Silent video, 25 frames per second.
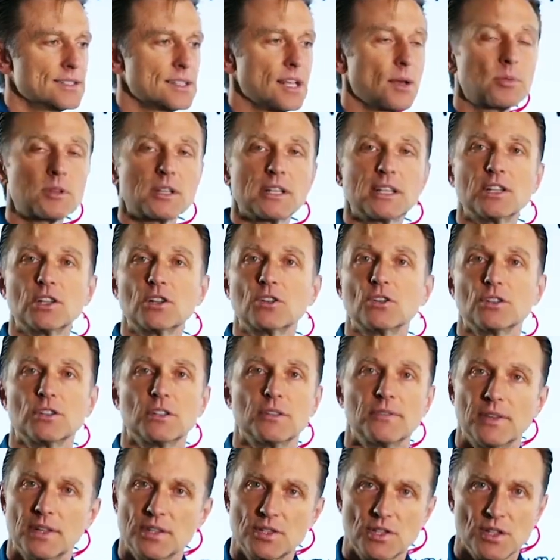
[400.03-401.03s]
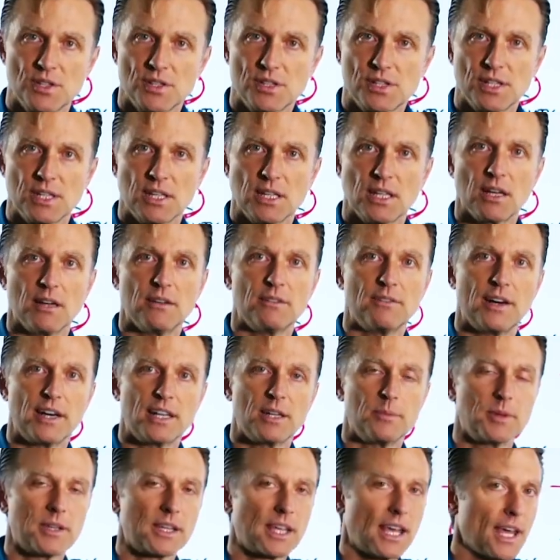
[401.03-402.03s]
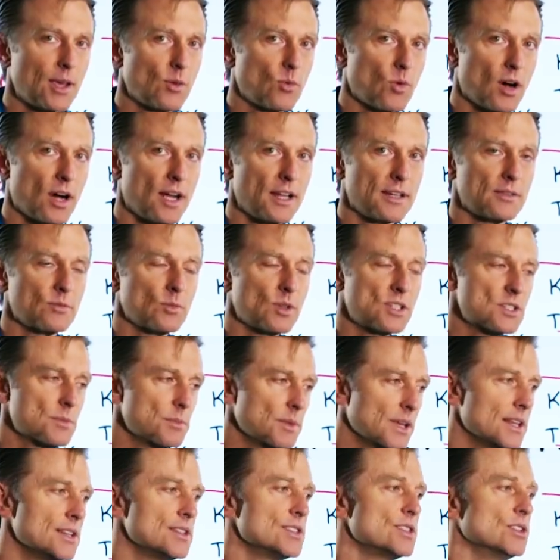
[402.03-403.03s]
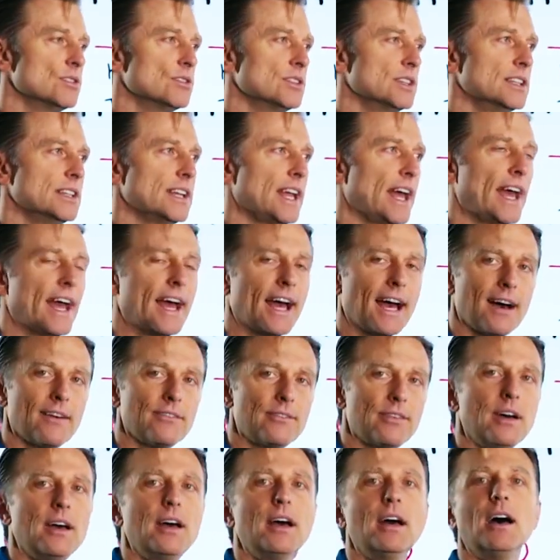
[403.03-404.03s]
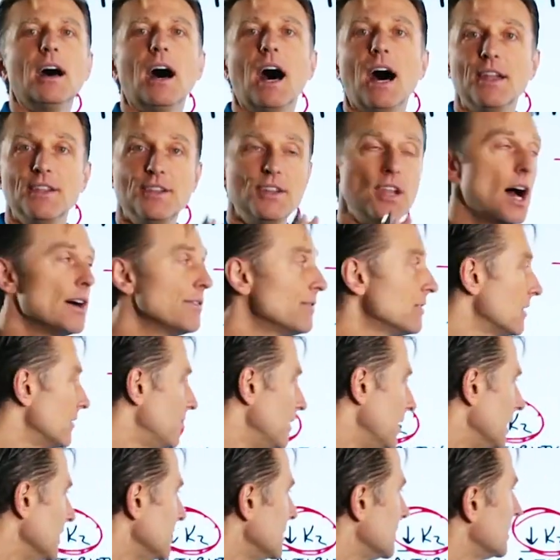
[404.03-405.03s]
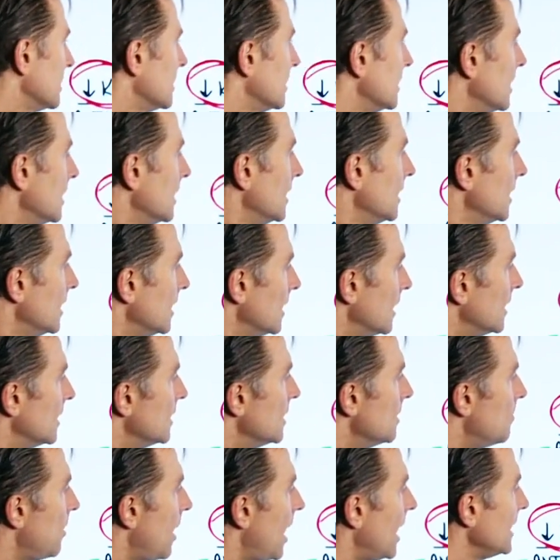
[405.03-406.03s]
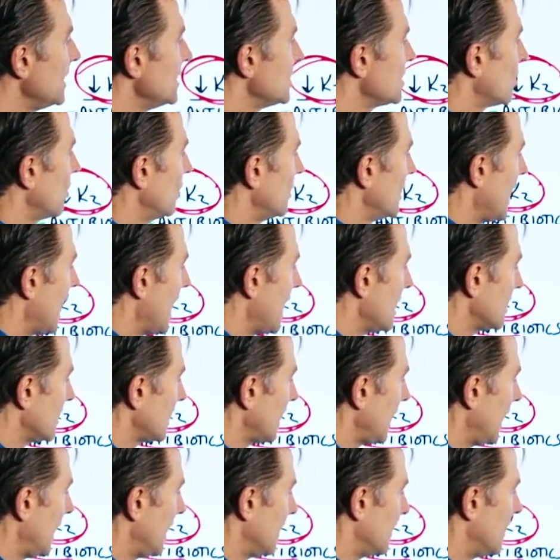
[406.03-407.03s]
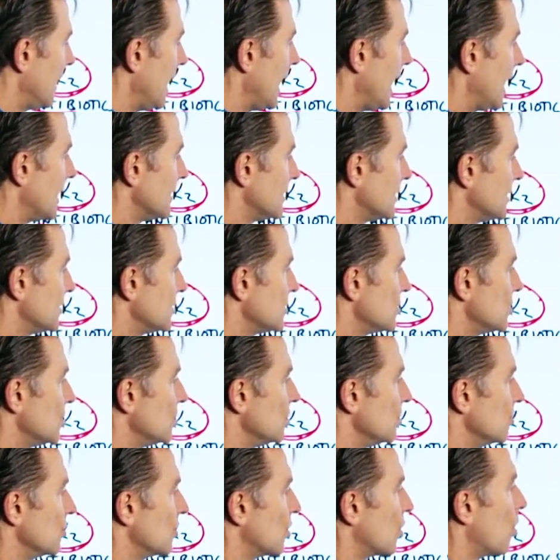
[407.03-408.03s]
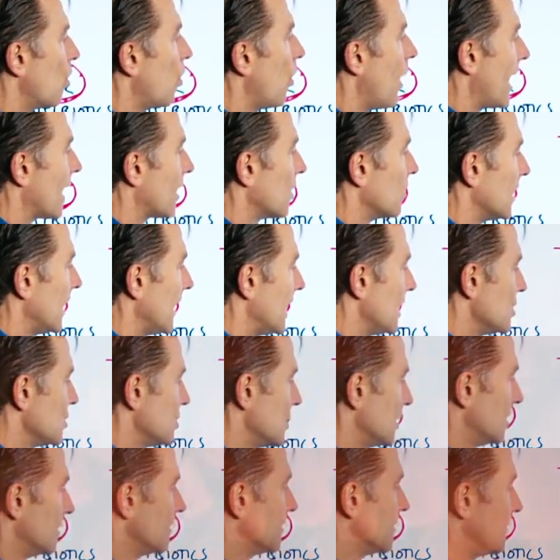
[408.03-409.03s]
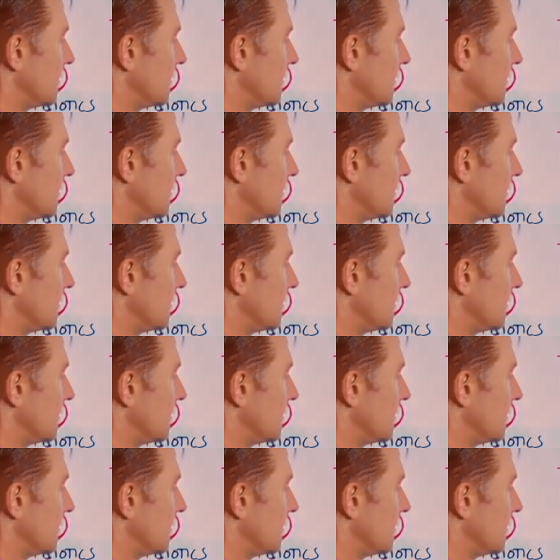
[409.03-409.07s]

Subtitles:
subclinical deficiency of vitamin K1, which means you didn't have enough of it, the body's going to allocate that to coagulation